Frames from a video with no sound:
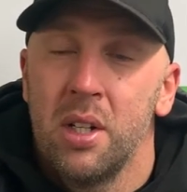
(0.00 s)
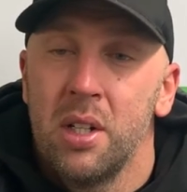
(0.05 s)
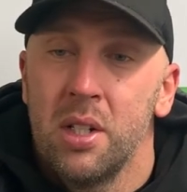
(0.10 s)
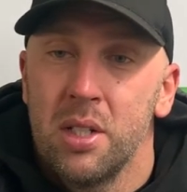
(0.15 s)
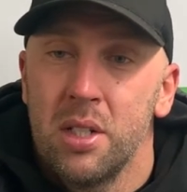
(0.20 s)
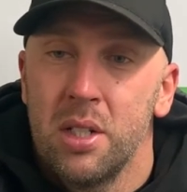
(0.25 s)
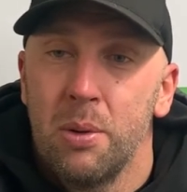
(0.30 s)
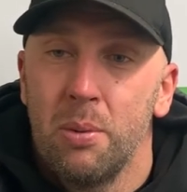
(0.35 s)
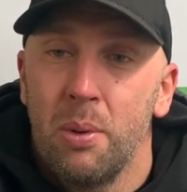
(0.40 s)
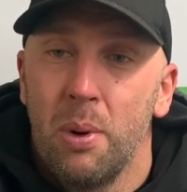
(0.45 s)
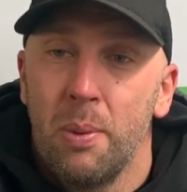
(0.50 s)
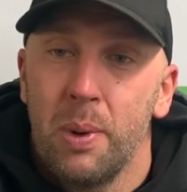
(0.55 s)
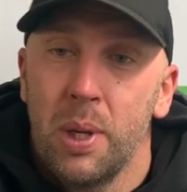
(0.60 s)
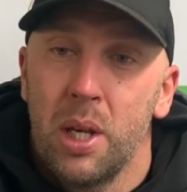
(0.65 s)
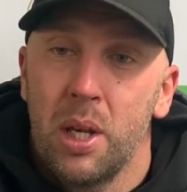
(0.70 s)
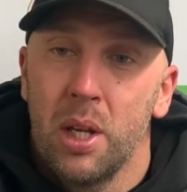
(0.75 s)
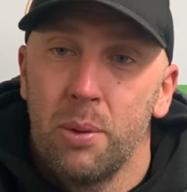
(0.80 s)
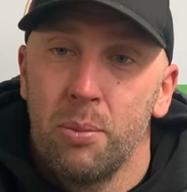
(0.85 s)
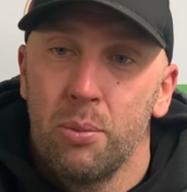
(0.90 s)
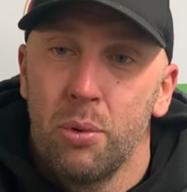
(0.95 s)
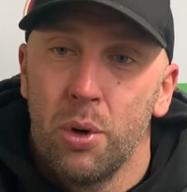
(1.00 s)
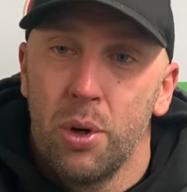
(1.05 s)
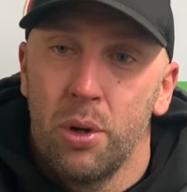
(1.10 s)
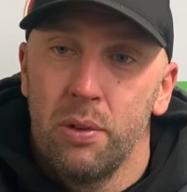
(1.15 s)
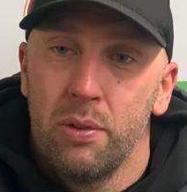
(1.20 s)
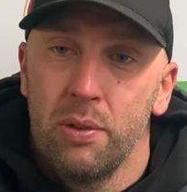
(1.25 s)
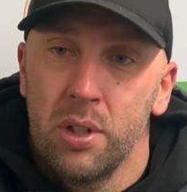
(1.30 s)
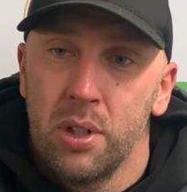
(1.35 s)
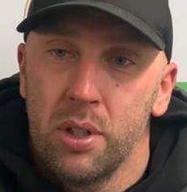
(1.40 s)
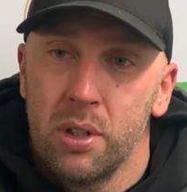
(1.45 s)
see where we can
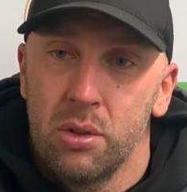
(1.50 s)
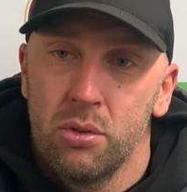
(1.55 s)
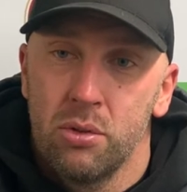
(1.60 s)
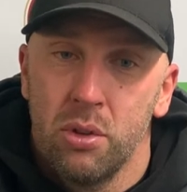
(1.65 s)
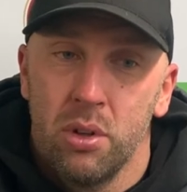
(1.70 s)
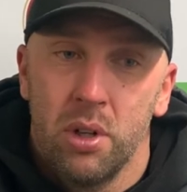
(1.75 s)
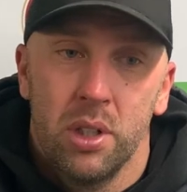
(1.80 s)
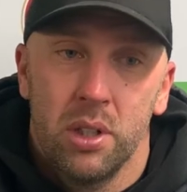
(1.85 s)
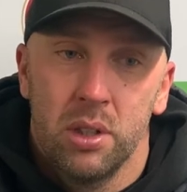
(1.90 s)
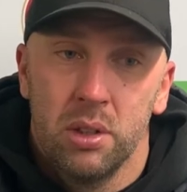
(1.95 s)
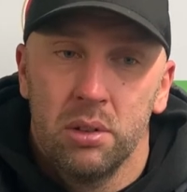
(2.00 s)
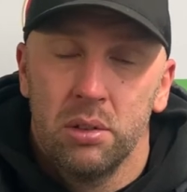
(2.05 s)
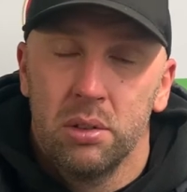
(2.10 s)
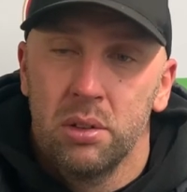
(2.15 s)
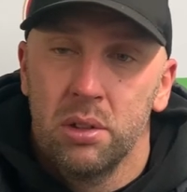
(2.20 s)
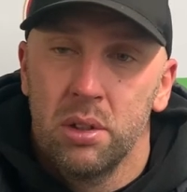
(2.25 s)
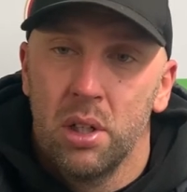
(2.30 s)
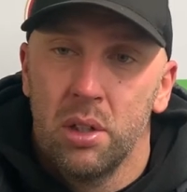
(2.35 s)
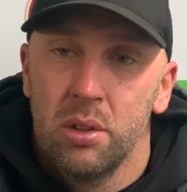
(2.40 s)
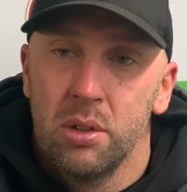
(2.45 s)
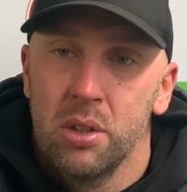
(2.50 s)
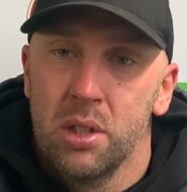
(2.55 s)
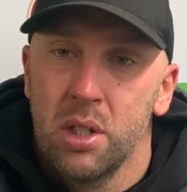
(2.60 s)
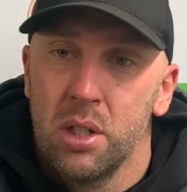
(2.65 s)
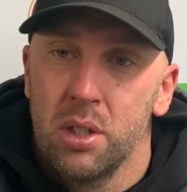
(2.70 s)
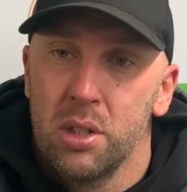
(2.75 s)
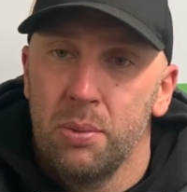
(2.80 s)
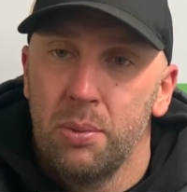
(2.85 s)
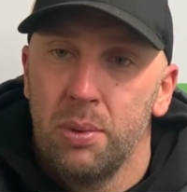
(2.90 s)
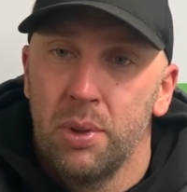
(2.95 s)
improve and try and just
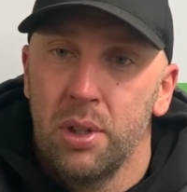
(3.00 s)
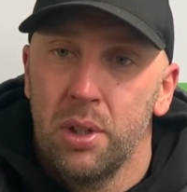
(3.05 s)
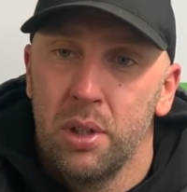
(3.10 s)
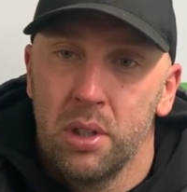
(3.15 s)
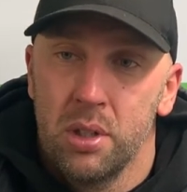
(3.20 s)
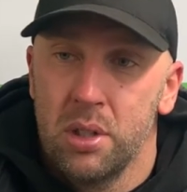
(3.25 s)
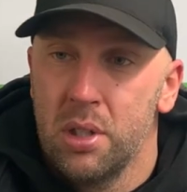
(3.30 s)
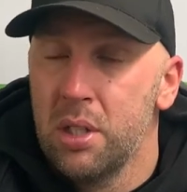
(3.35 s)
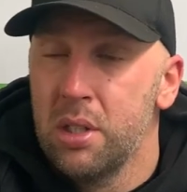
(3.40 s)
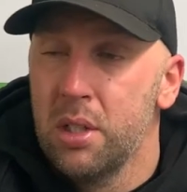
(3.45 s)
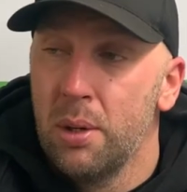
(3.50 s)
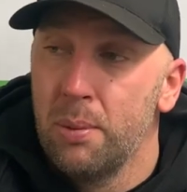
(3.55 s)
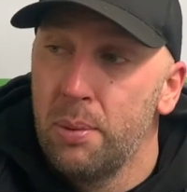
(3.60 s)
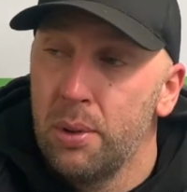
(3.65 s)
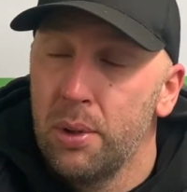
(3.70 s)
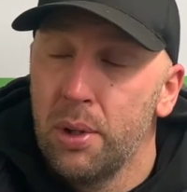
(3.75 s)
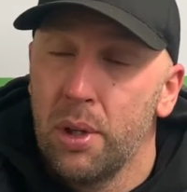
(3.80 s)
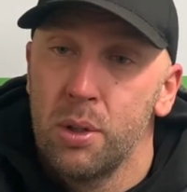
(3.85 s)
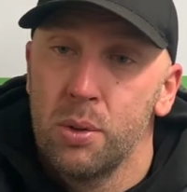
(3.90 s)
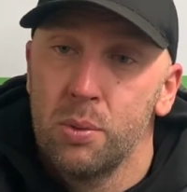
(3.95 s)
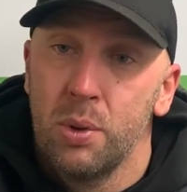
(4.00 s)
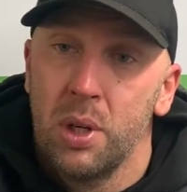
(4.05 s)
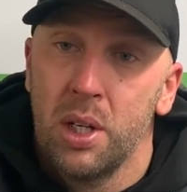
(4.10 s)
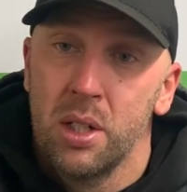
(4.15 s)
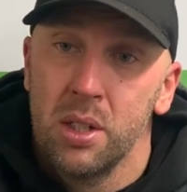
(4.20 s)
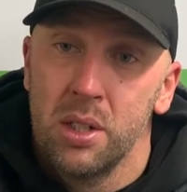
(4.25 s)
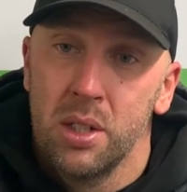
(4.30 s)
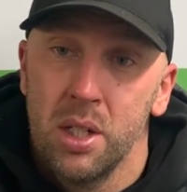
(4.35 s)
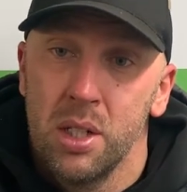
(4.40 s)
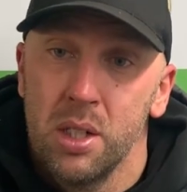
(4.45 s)
touch up on those
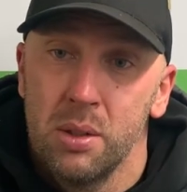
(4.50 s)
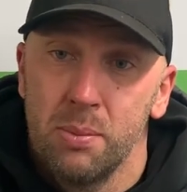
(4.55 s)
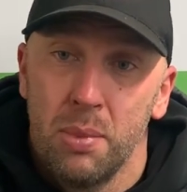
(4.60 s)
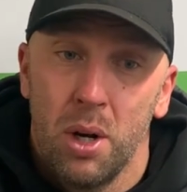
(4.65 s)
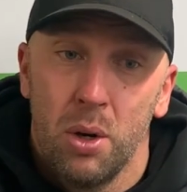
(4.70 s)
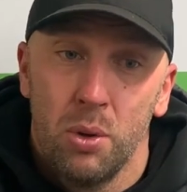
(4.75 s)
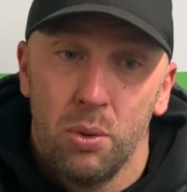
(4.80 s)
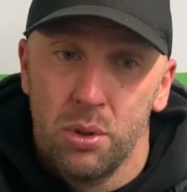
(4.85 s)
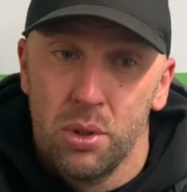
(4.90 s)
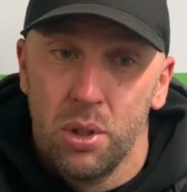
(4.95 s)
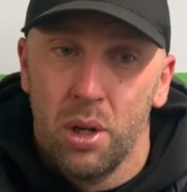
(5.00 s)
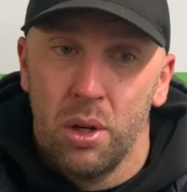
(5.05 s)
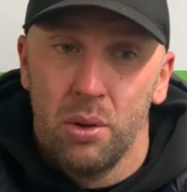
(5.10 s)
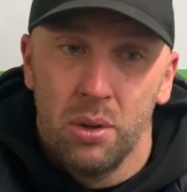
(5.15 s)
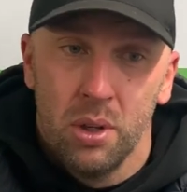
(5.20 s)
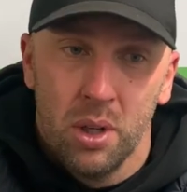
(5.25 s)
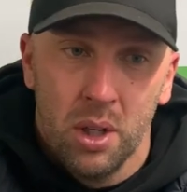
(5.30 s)
weaknesses, but also